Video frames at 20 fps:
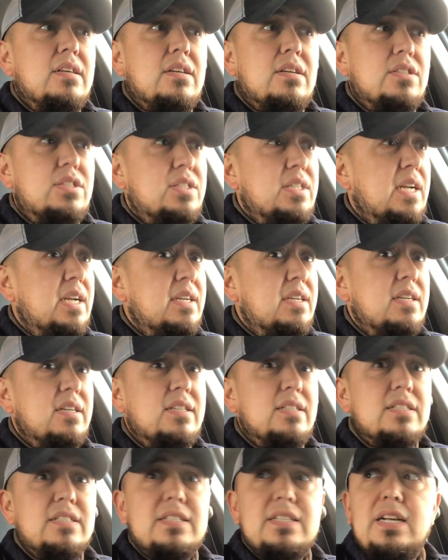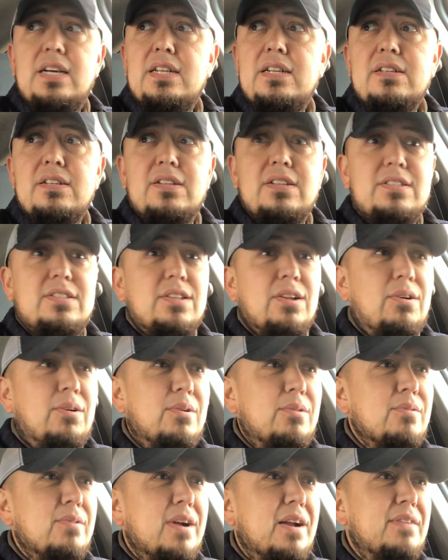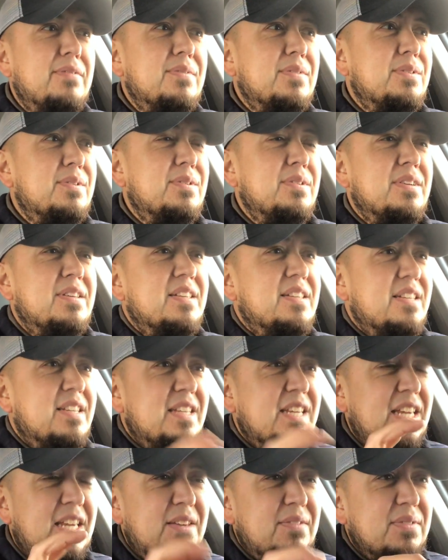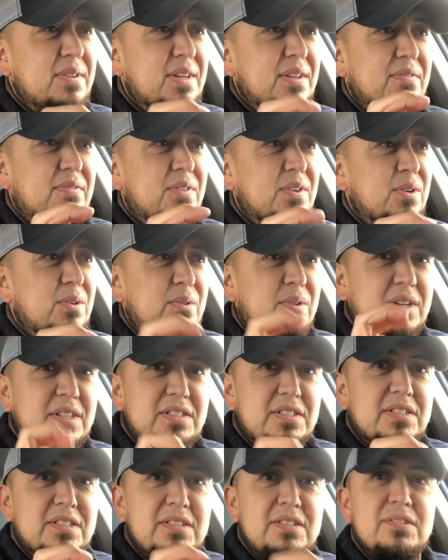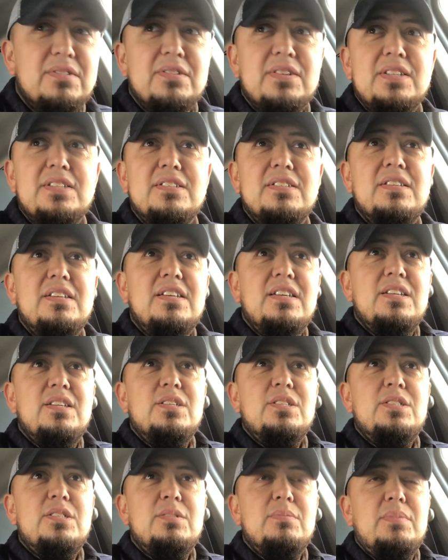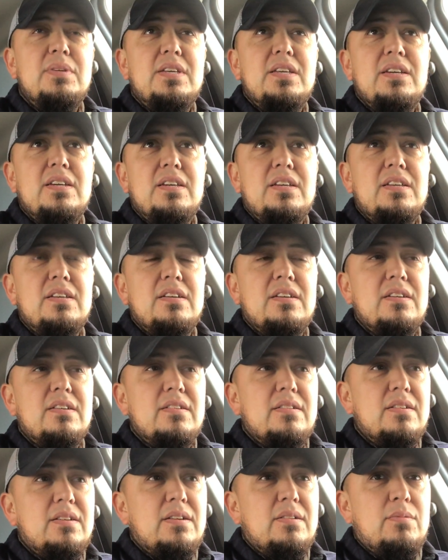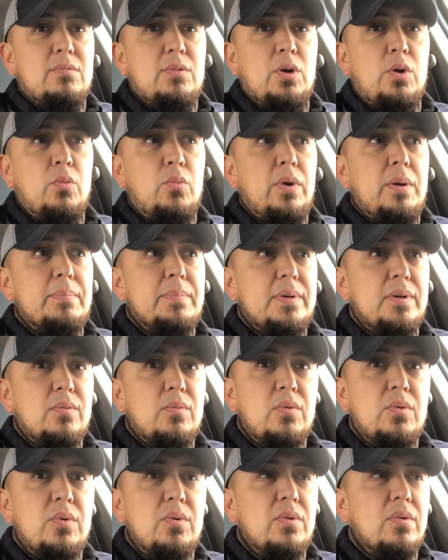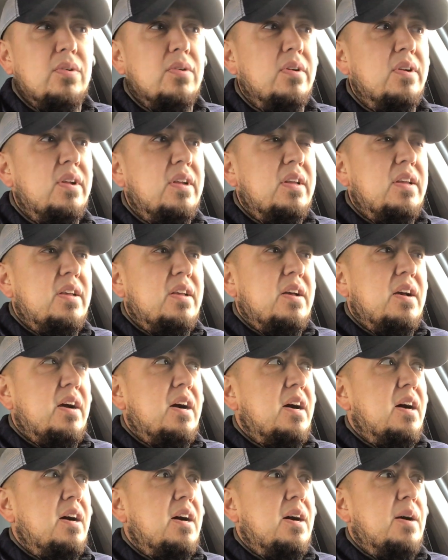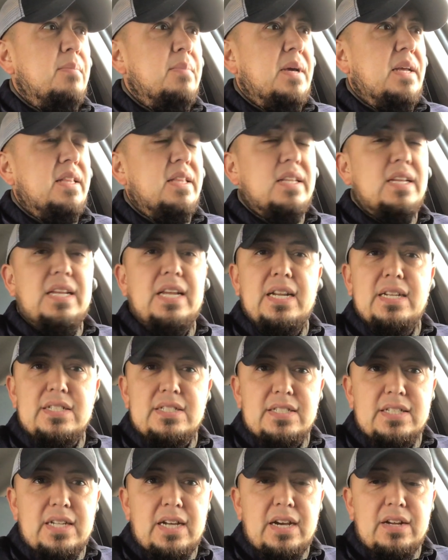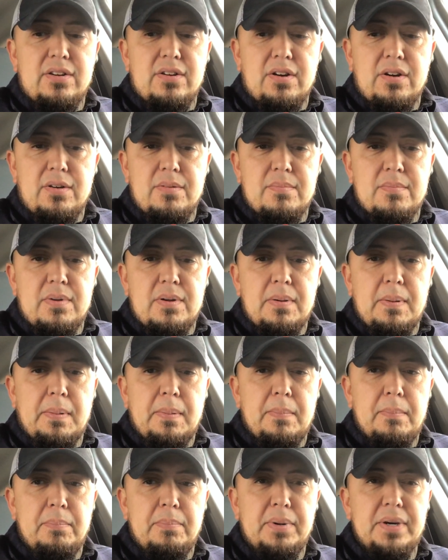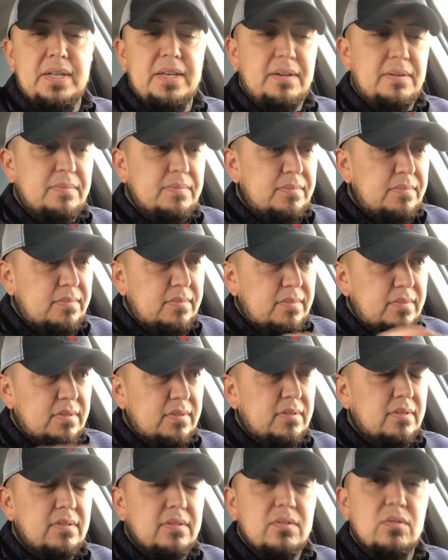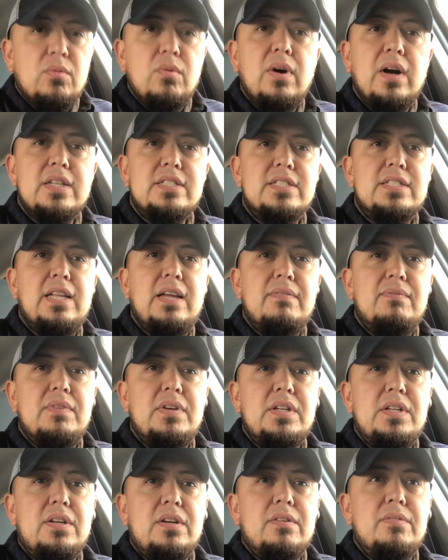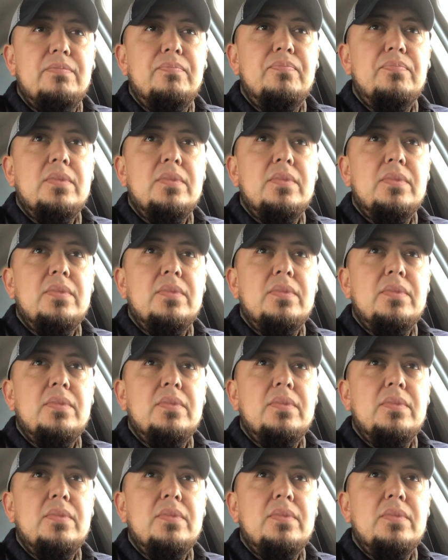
a shotgun is not an assault rifle. Even if you consider it to be a weapon of war, and then he had a sidearm. But watch that video.